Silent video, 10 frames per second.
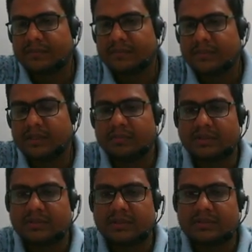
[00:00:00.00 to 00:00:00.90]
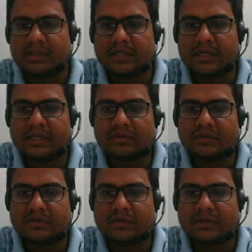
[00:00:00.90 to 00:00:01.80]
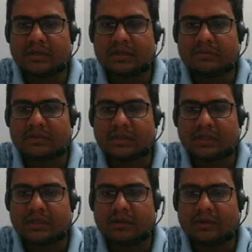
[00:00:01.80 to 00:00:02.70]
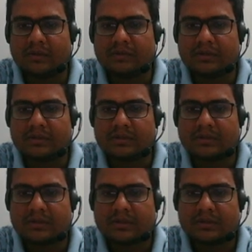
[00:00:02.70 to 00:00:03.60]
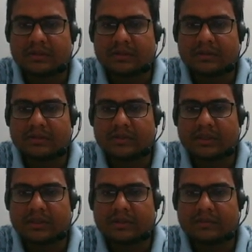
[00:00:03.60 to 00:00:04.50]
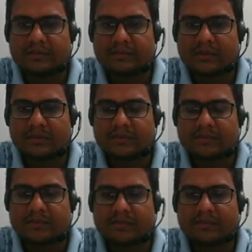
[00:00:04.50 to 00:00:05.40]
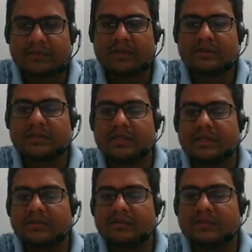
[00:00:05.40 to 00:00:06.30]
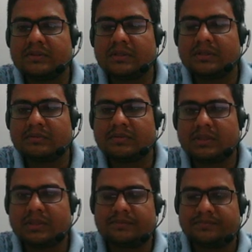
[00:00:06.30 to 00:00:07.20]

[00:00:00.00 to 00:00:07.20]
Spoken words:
It means it is the radius of the circumcircle of this triangle. It is the radius of the circumcircle.